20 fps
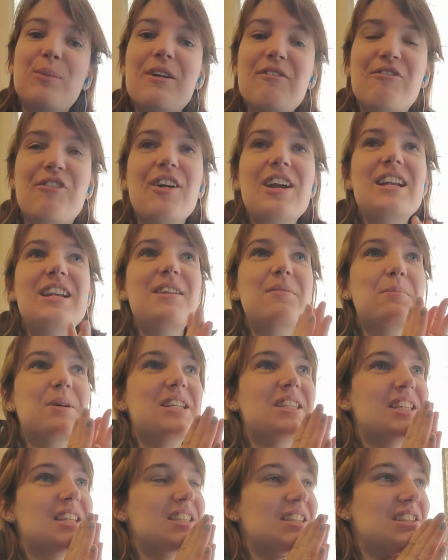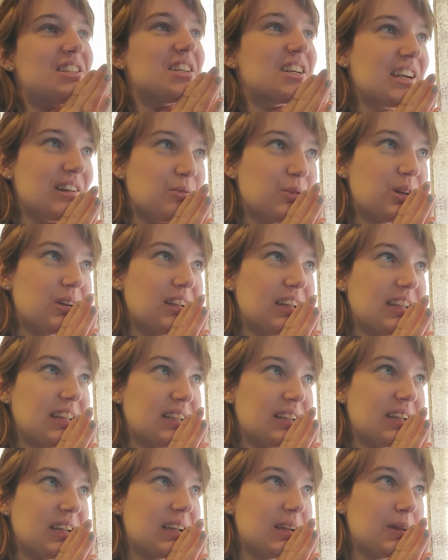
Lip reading: my friend and my sister, and we're like,